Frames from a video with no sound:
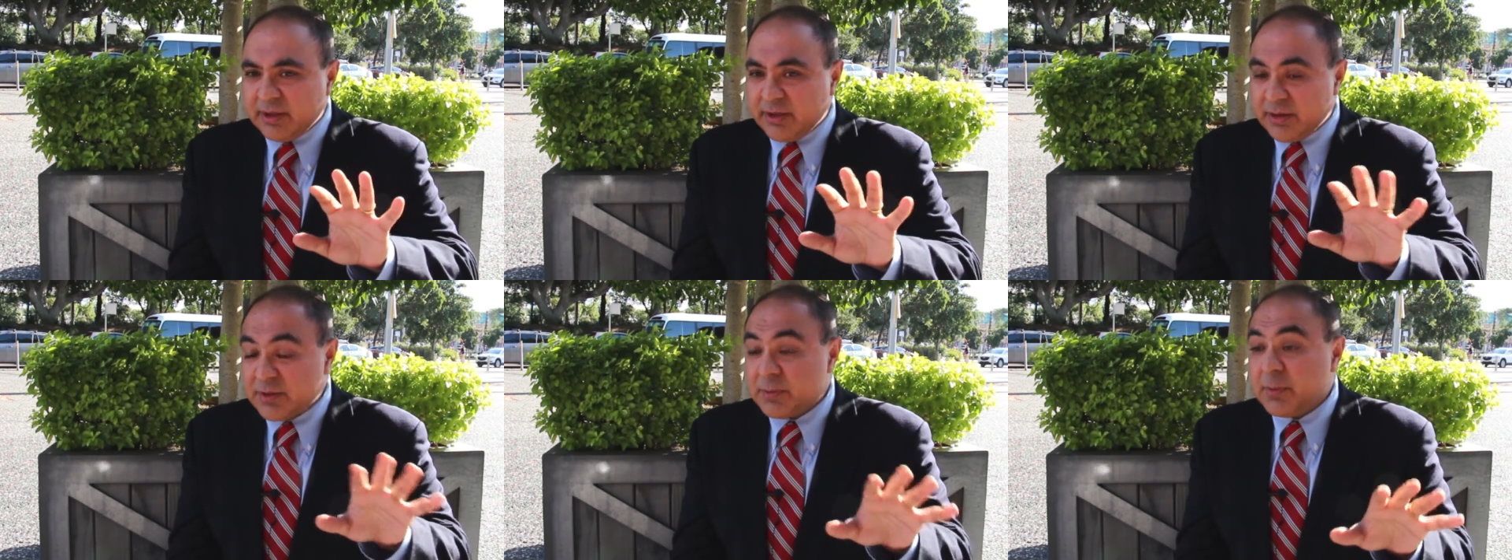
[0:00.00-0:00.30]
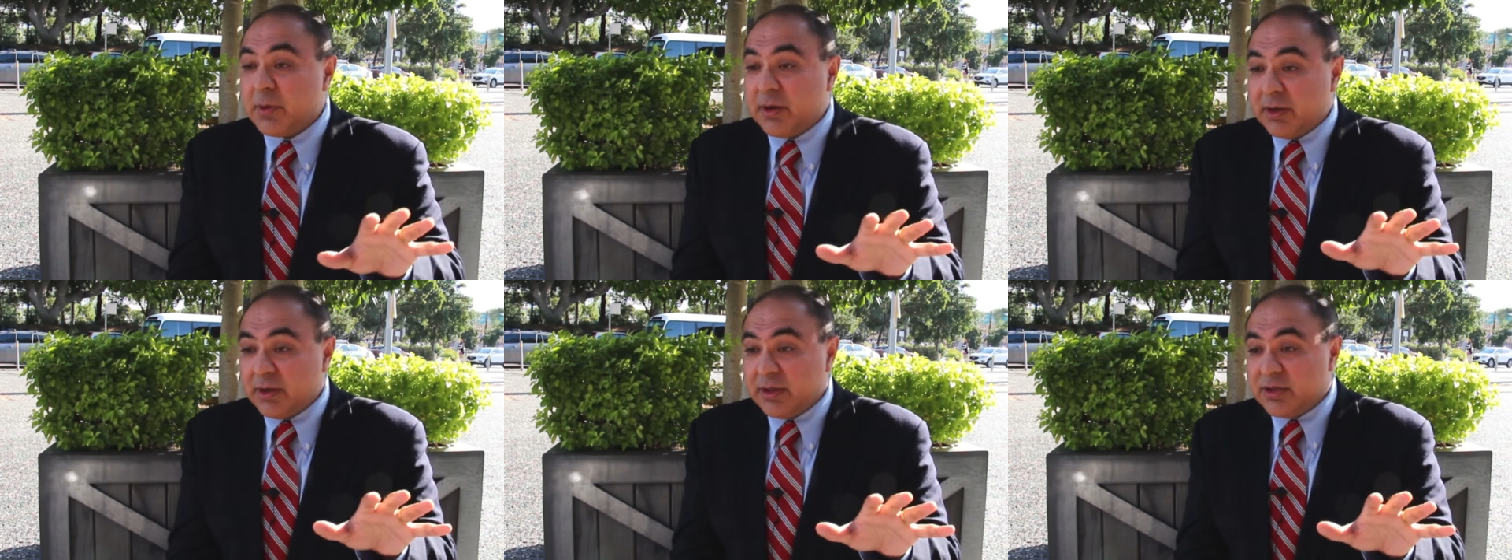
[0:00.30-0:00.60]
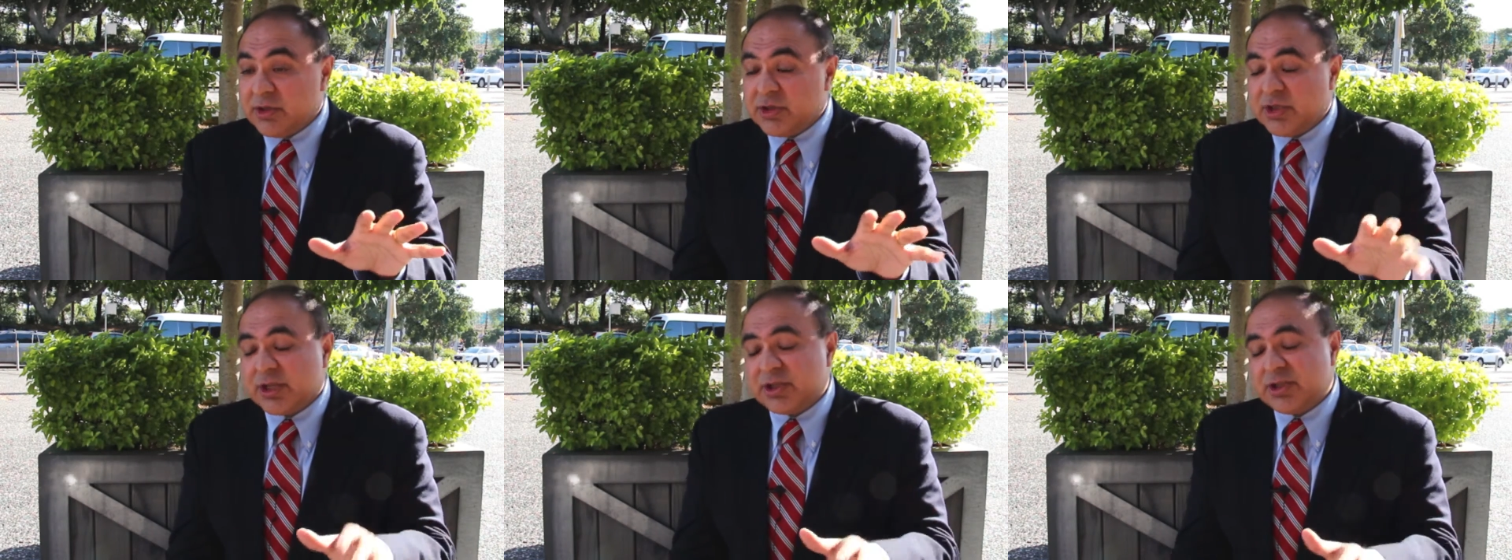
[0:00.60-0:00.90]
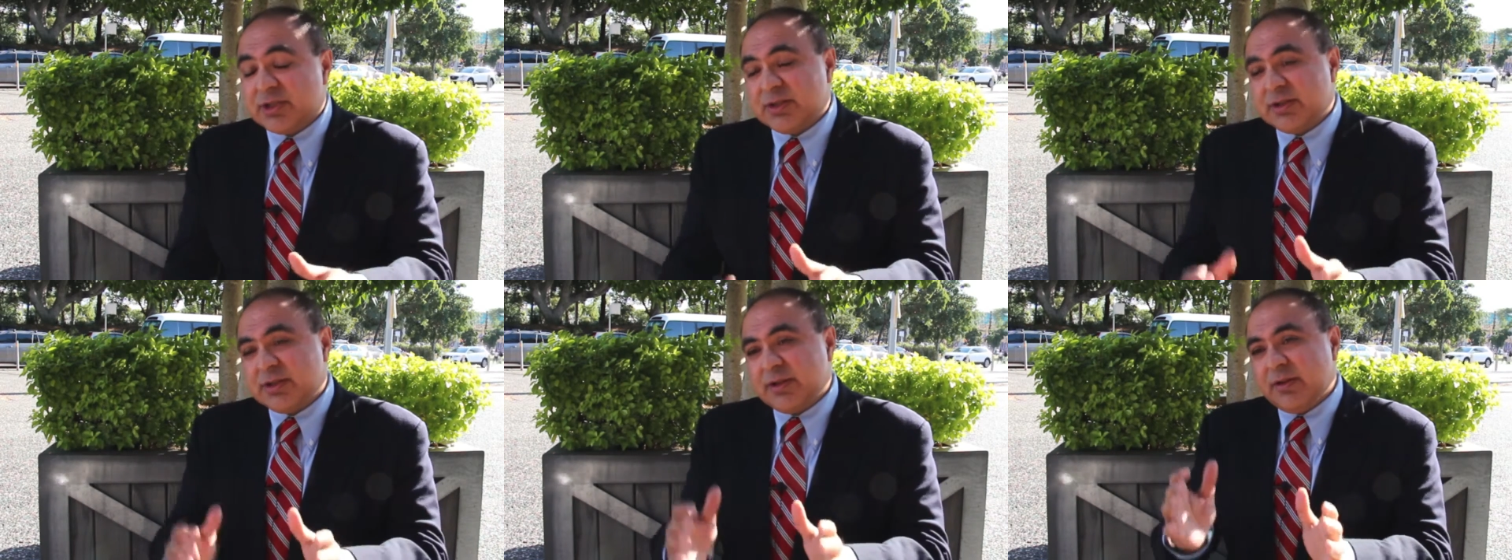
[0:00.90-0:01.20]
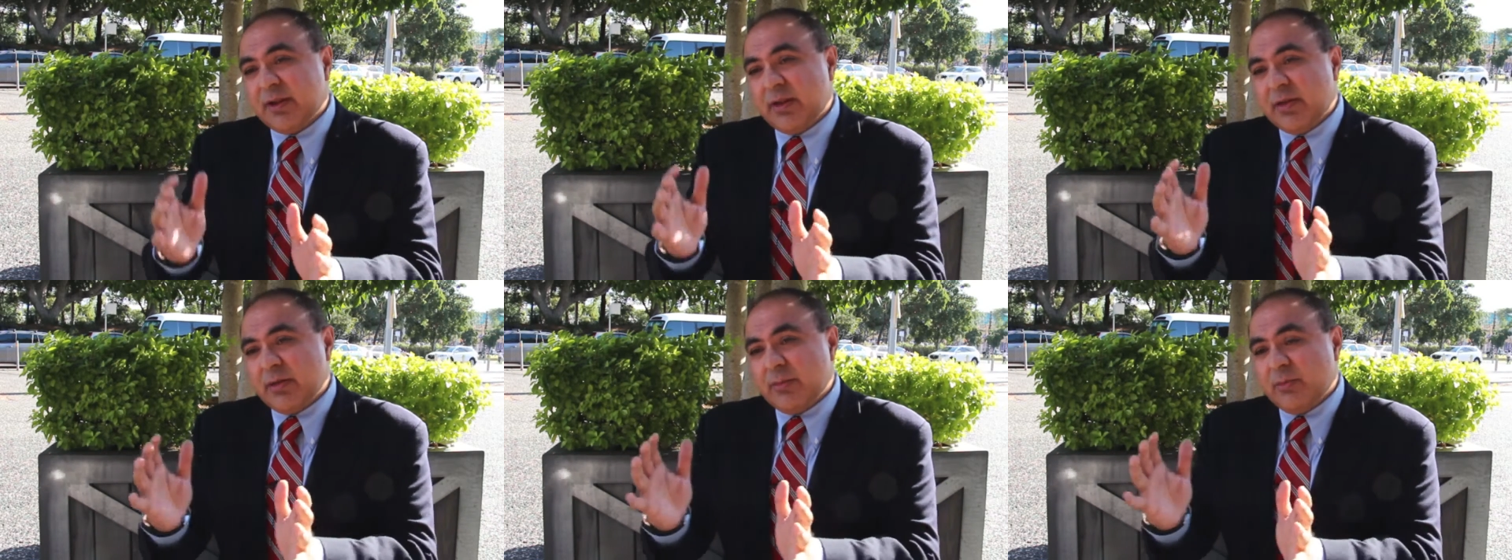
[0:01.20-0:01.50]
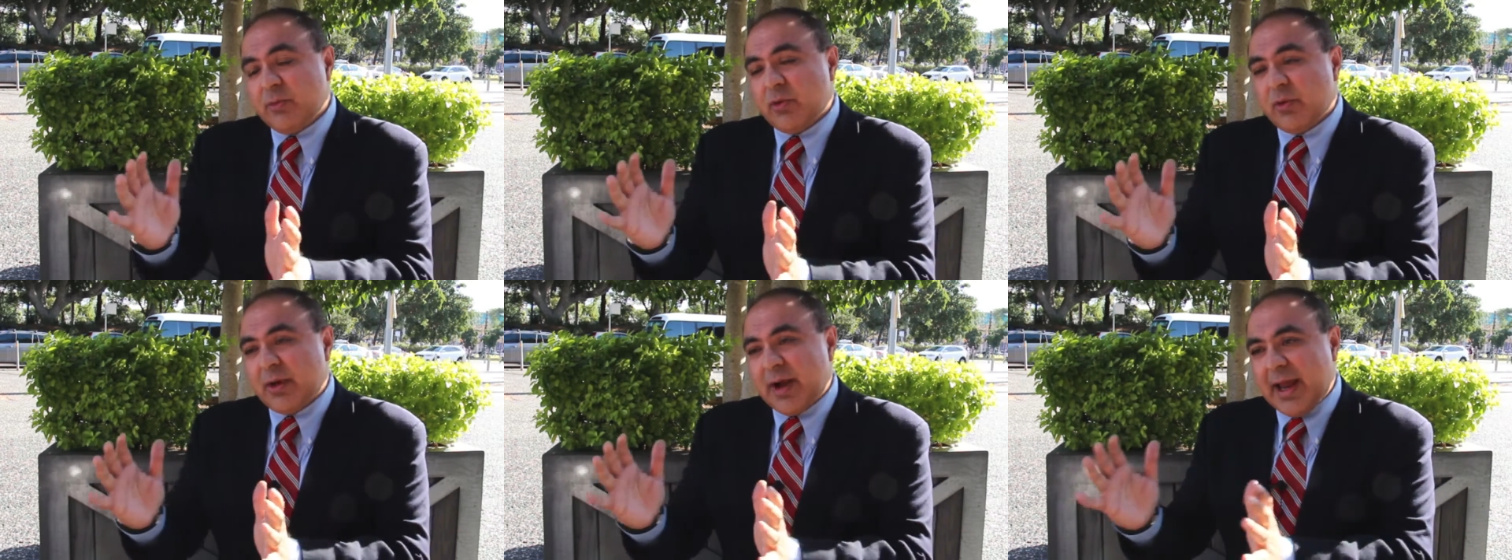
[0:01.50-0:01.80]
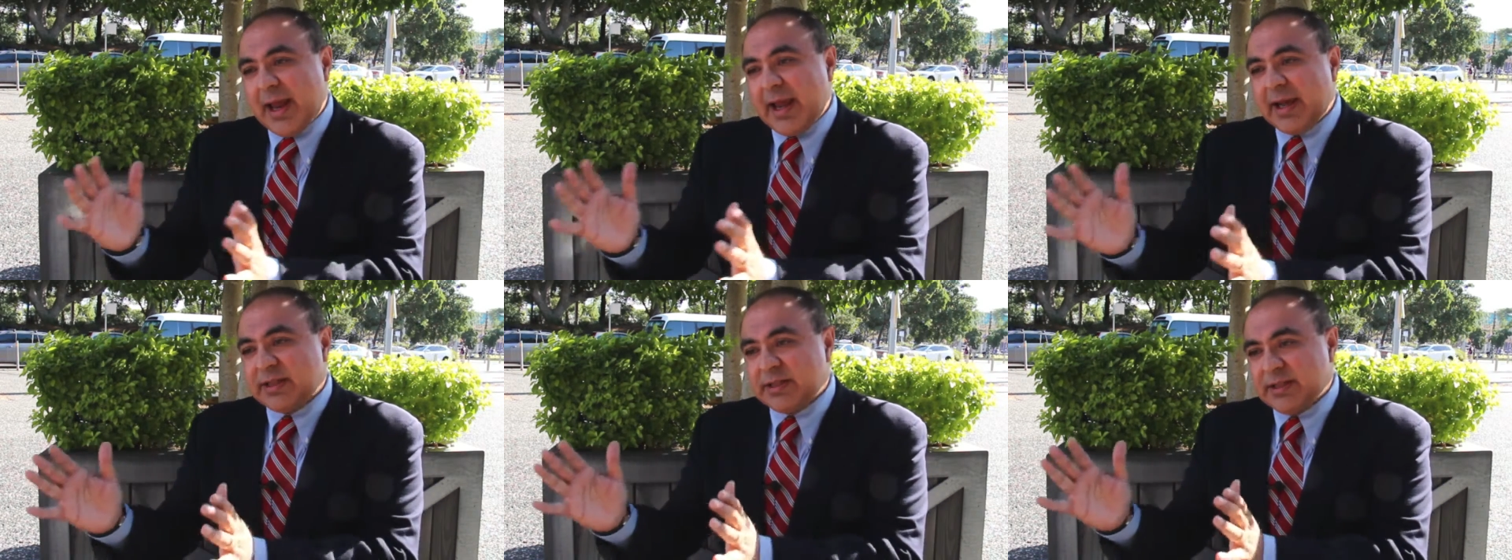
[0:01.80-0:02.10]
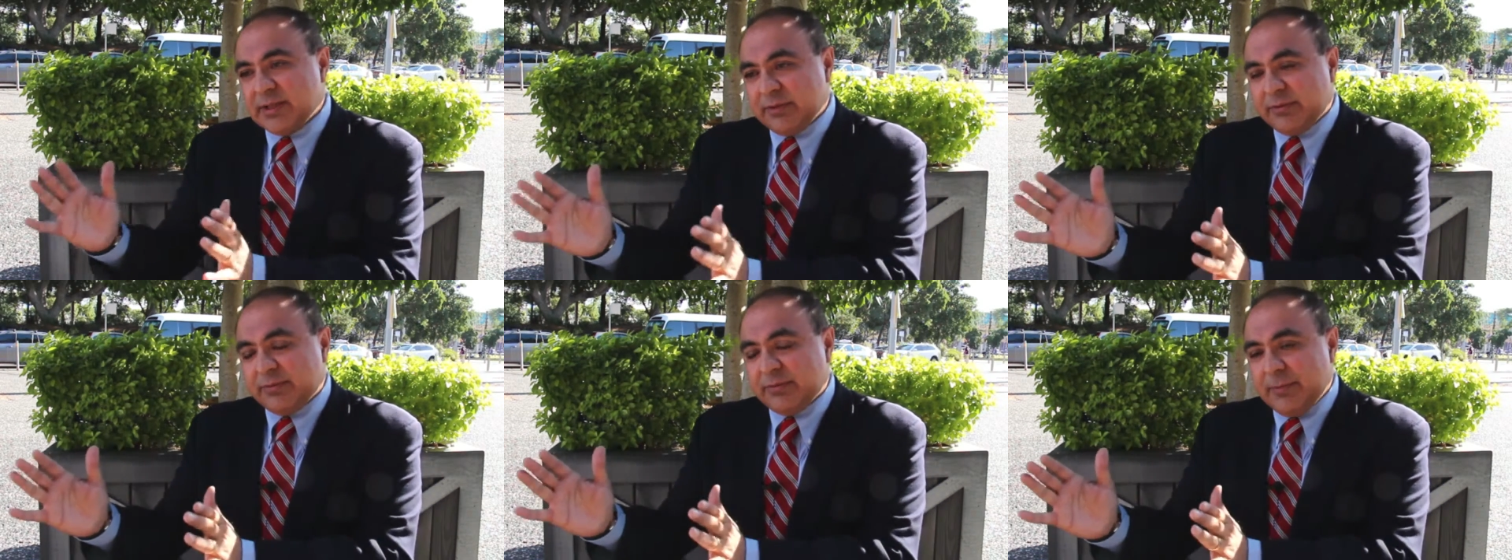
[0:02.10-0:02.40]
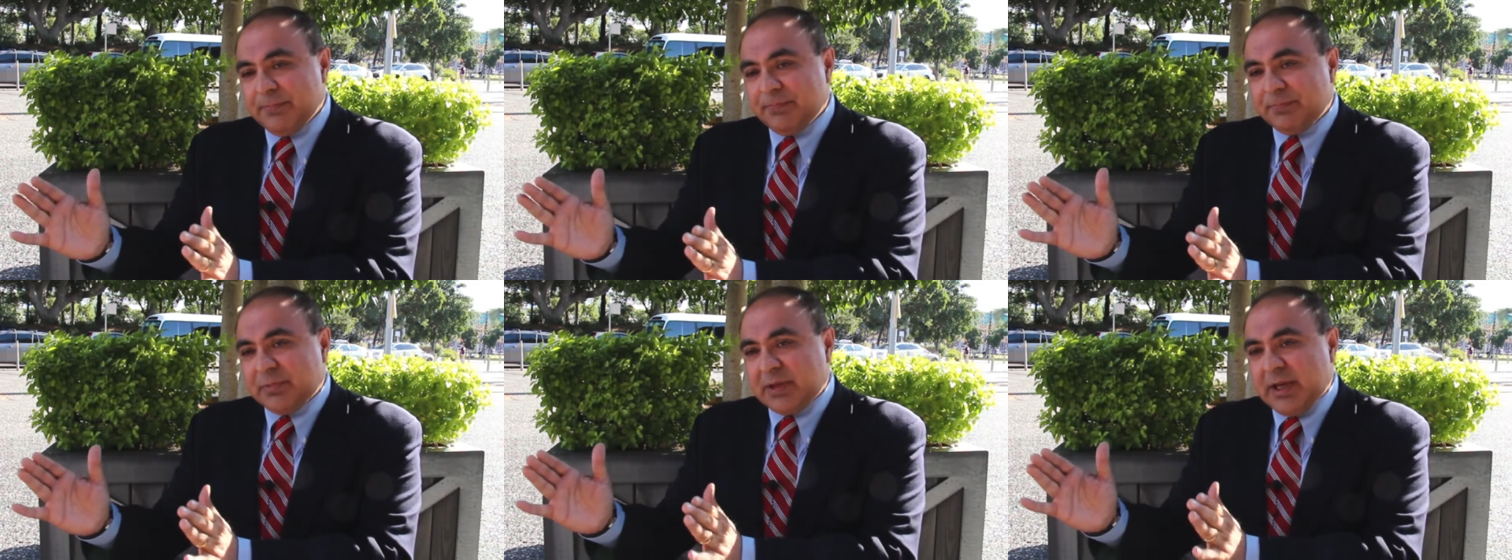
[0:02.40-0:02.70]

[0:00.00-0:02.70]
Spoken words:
and spinal injections, and then the more active